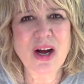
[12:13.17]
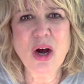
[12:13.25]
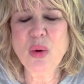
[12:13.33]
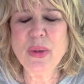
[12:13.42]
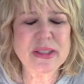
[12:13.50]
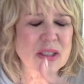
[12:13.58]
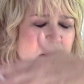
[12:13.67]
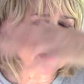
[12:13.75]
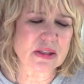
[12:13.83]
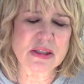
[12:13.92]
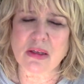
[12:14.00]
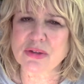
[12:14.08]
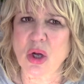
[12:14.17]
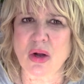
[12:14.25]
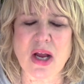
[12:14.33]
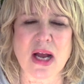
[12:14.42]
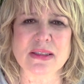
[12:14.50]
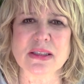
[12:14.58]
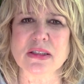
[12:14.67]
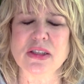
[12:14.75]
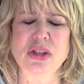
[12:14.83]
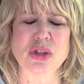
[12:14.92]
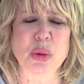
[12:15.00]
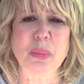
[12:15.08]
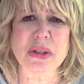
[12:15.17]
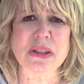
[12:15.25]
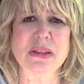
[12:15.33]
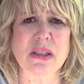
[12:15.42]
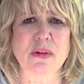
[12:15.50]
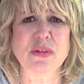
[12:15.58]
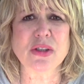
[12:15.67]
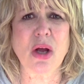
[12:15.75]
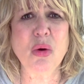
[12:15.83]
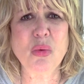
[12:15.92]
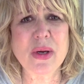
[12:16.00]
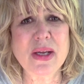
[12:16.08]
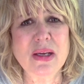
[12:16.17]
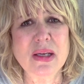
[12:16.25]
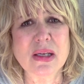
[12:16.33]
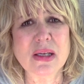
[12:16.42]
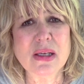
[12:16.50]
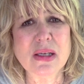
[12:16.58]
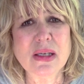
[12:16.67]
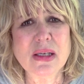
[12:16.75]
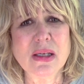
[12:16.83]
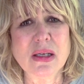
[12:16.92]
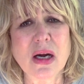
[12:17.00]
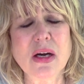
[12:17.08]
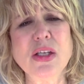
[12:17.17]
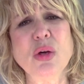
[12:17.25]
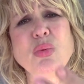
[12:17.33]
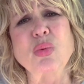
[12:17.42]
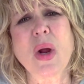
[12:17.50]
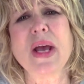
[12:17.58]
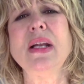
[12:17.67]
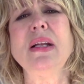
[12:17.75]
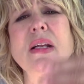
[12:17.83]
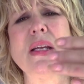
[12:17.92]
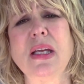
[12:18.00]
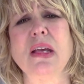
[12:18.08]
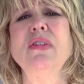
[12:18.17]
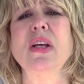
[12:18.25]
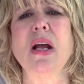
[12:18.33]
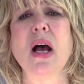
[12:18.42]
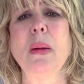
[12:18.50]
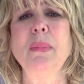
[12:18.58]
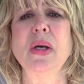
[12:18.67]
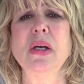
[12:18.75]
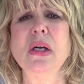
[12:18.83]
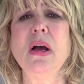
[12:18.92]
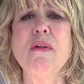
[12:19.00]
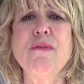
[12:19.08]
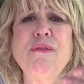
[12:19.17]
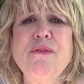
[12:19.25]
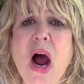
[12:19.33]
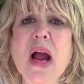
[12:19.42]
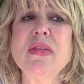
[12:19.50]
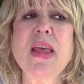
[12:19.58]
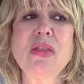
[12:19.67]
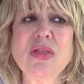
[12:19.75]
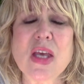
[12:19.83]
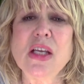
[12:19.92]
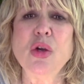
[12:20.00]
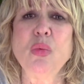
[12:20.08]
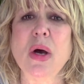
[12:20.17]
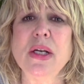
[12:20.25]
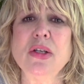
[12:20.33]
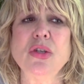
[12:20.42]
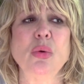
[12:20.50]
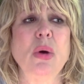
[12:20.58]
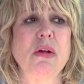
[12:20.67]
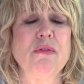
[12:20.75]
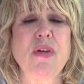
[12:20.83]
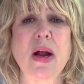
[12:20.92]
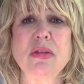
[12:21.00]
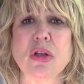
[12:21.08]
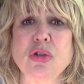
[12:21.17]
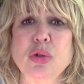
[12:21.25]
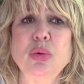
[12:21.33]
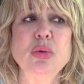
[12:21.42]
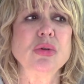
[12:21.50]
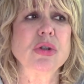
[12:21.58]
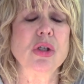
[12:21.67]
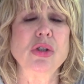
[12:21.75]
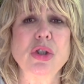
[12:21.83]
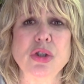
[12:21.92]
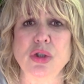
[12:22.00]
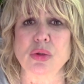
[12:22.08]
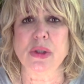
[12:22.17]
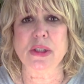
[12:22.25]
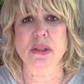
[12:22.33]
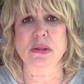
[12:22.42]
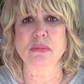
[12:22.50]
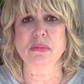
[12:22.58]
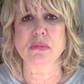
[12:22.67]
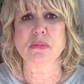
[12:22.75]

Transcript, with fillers: Oh, we tell ourselves all kinds of stupid stuff, don't we? Are you ready to give it up? Find that thing you want to do and find the tools to do it.